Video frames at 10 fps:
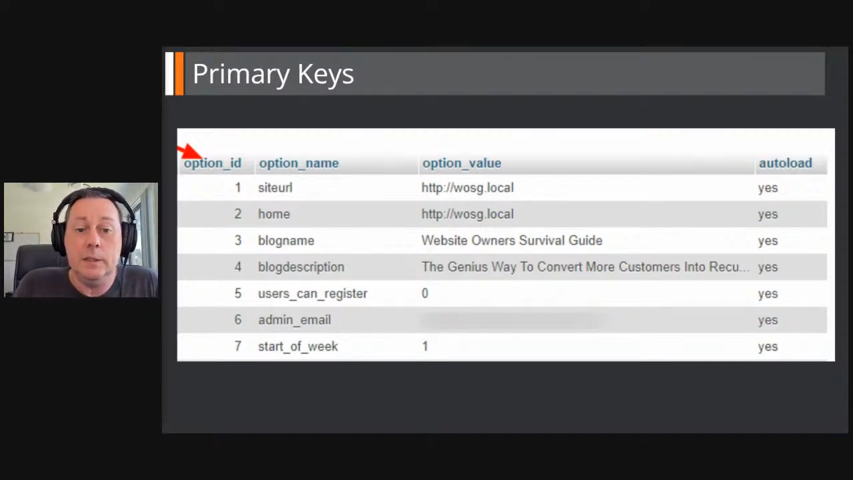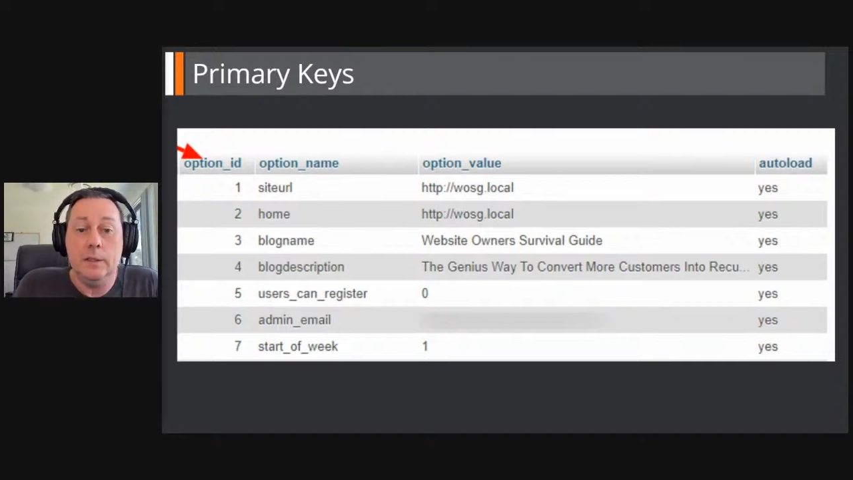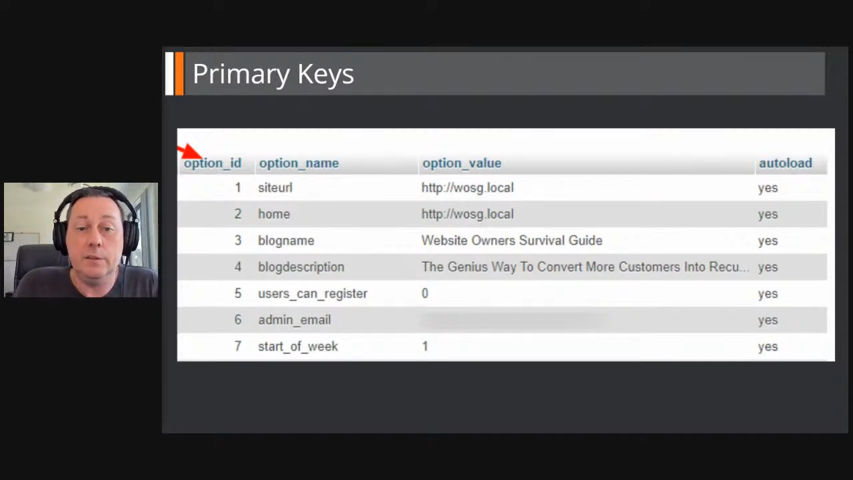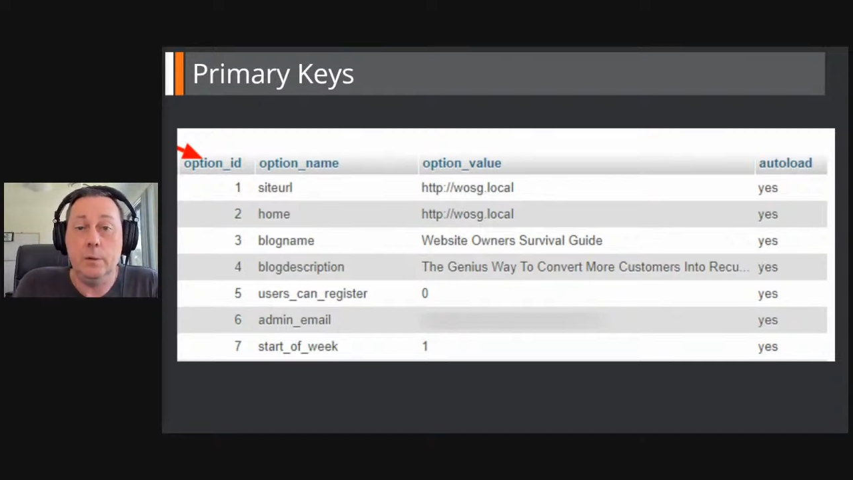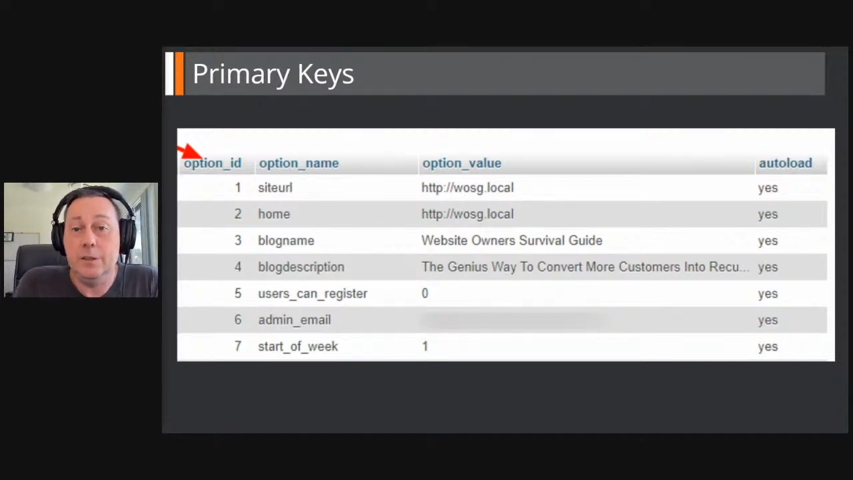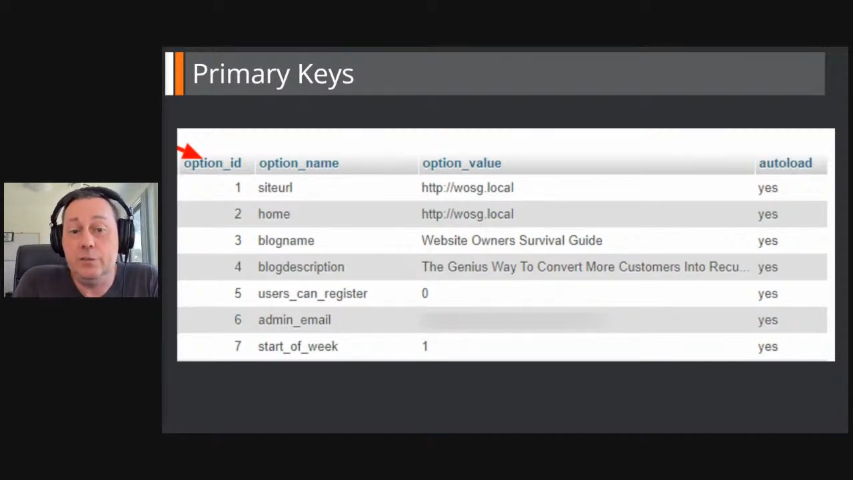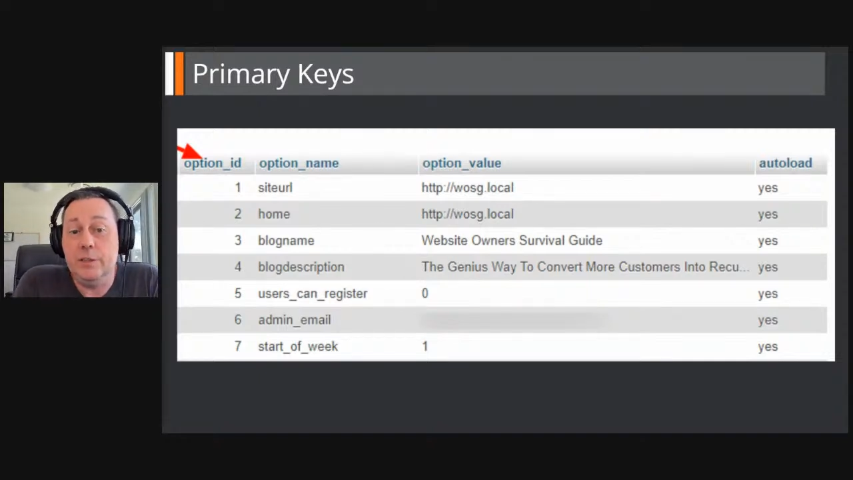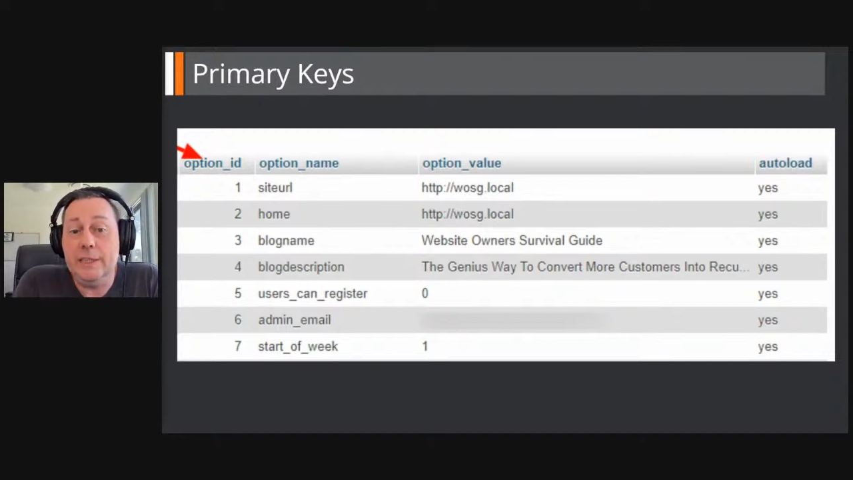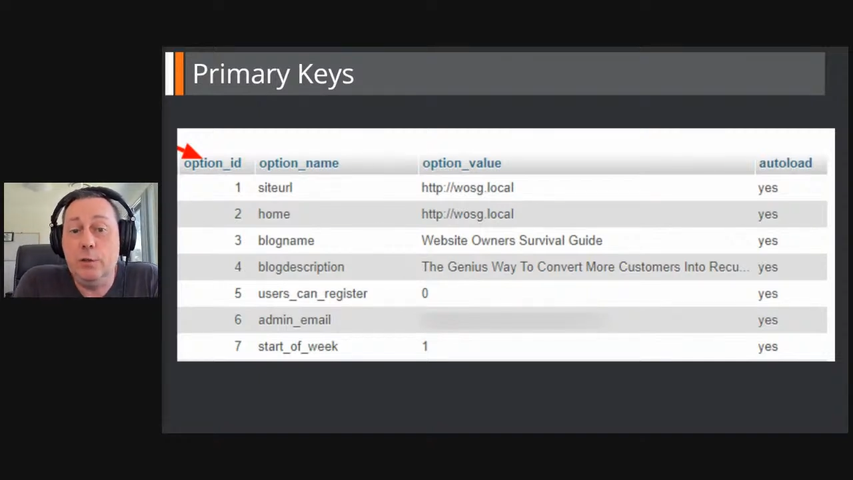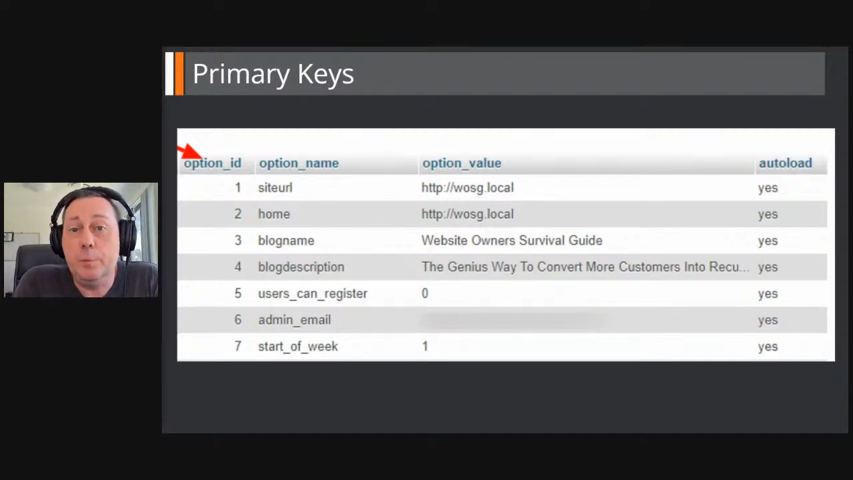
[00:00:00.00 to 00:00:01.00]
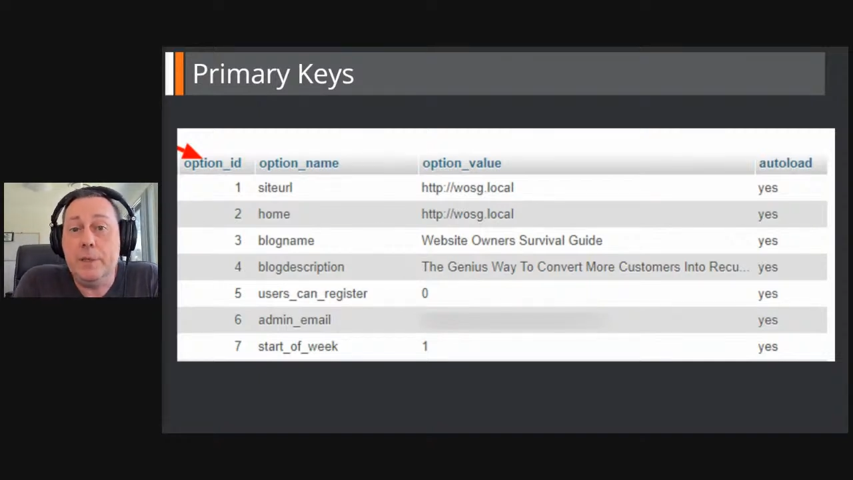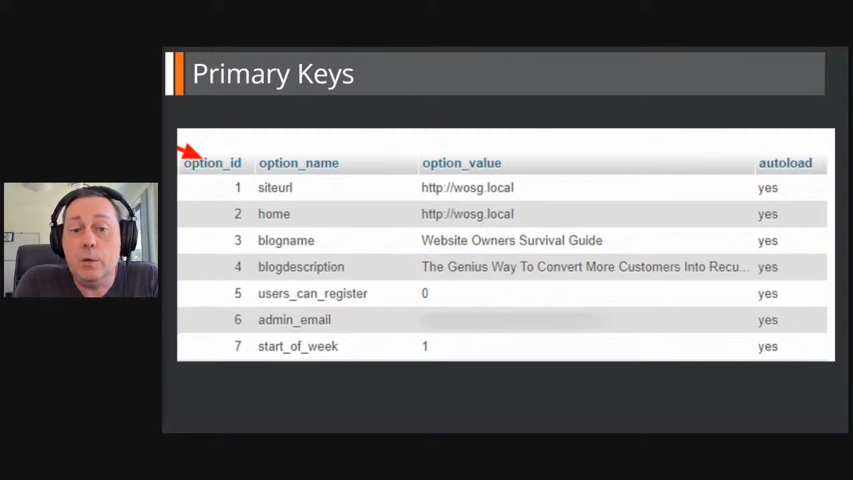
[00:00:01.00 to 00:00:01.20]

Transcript: So really, nobody